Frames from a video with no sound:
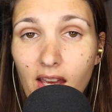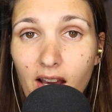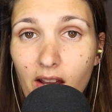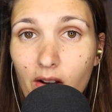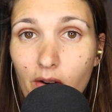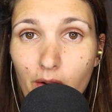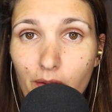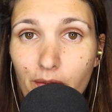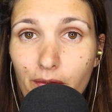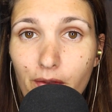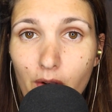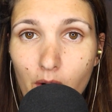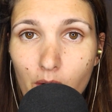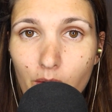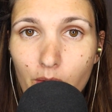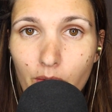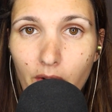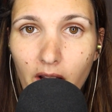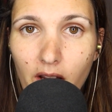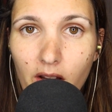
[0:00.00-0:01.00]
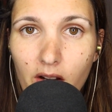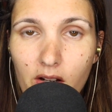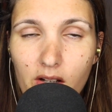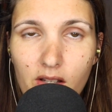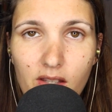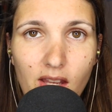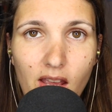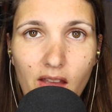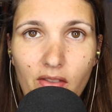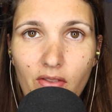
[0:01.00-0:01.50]
her phone
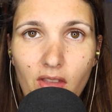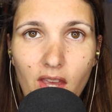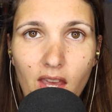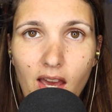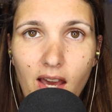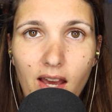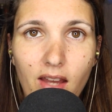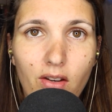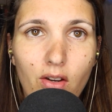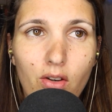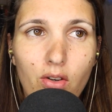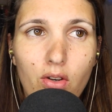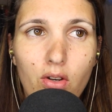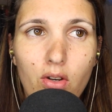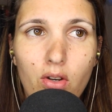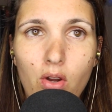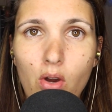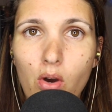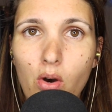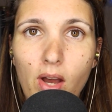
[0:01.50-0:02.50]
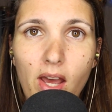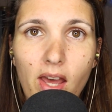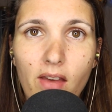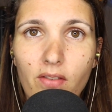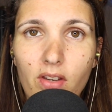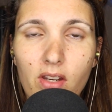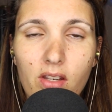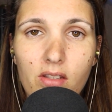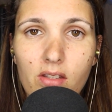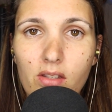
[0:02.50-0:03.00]
records and they had no
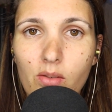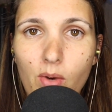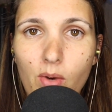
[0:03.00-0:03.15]
evidence